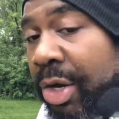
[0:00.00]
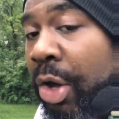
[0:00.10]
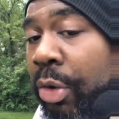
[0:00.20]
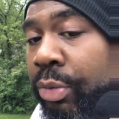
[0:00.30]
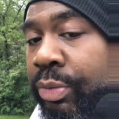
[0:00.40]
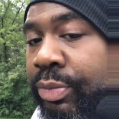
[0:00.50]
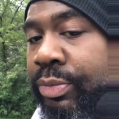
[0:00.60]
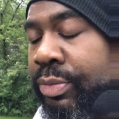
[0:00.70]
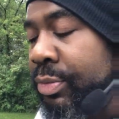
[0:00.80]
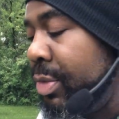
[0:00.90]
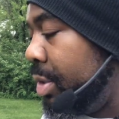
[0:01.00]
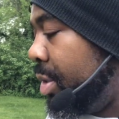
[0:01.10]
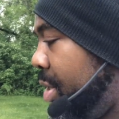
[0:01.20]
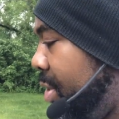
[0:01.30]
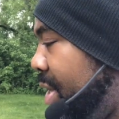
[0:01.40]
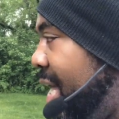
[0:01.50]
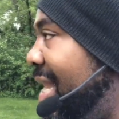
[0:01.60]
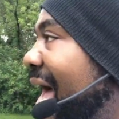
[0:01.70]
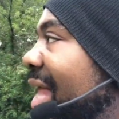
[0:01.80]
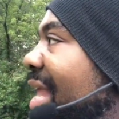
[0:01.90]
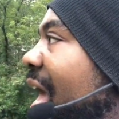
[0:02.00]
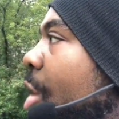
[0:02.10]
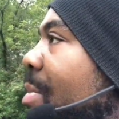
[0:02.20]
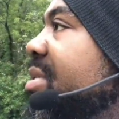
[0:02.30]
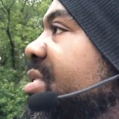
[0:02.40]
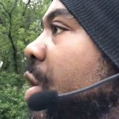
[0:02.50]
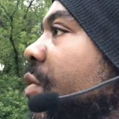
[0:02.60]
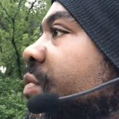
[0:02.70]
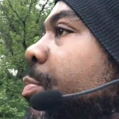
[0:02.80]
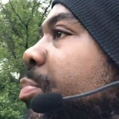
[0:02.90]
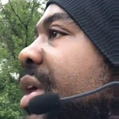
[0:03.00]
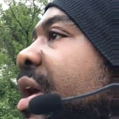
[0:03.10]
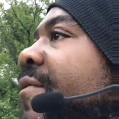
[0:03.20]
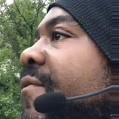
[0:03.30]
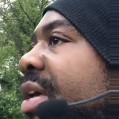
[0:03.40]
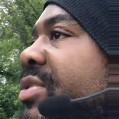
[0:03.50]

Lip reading: I know. And I allow myself to be a